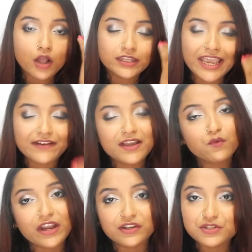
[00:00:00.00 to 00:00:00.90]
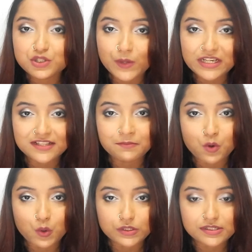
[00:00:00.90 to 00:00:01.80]
on the area where you sweat the
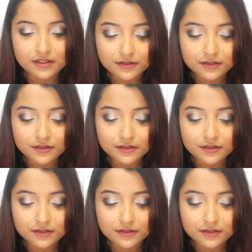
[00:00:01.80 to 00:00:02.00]
most.